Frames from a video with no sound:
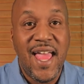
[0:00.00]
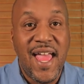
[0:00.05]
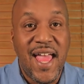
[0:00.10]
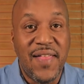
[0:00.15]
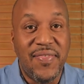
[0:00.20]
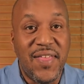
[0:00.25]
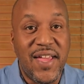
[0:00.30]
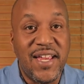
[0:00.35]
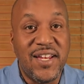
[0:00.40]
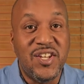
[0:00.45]

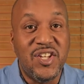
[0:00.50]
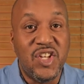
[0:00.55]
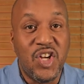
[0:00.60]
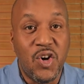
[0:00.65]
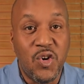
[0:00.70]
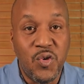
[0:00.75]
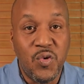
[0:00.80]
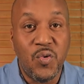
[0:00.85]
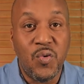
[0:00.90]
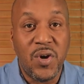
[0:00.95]
and they
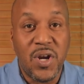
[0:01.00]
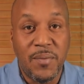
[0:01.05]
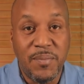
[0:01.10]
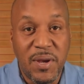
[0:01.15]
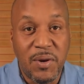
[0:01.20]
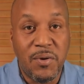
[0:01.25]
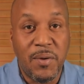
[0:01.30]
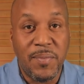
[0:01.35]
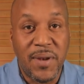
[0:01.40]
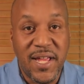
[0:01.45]
don't want to
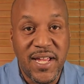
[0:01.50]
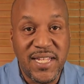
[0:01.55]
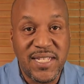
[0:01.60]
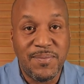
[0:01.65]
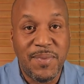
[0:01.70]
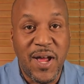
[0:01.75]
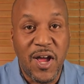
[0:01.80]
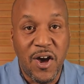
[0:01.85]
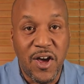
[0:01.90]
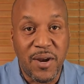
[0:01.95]
be
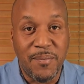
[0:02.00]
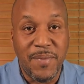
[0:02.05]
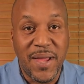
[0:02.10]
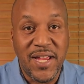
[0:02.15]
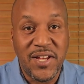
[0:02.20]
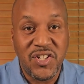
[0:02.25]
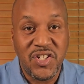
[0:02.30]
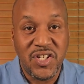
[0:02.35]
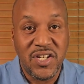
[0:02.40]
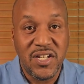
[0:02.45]
replaced by
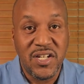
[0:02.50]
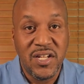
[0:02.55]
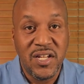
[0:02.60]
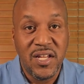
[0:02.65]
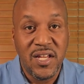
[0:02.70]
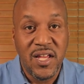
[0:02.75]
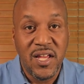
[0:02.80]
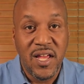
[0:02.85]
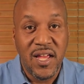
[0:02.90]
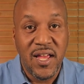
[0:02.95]
automation,
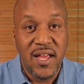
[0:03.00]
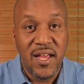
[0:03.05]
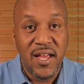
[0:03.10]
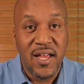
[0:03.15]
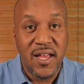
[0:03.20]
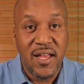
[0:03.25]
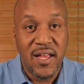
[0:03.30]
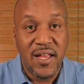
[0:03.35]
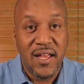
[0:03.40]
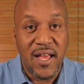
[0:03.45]

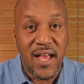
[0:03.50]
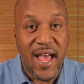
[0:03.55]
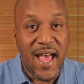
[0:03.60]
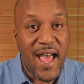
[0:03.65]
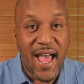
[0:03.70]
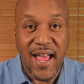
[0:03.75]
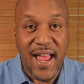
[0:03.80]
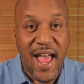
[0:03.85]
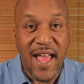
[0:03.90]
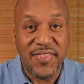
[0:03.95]

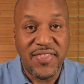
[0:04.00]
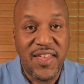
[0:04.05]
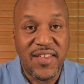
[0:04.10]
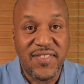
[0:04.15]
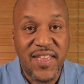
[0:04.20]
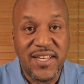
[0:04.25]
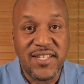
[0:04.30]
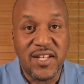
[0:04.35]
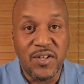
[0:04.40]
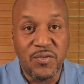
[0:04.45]
I think that's